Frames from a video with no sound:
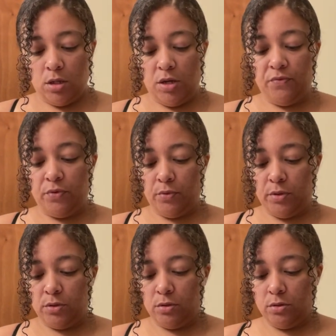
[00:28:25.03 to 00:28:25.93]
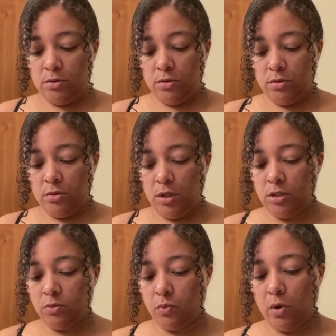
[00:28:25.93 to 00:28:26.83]
influencers
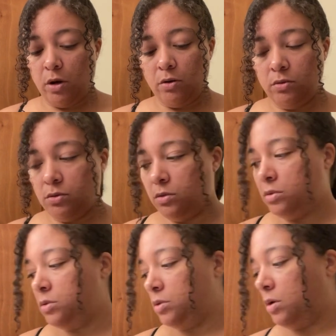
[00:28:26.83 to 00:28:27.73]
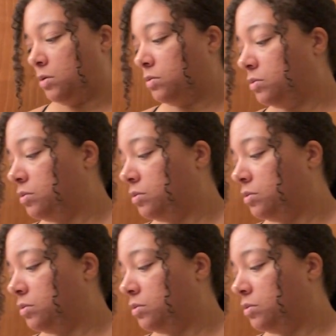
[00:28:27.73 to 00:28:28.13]
as well so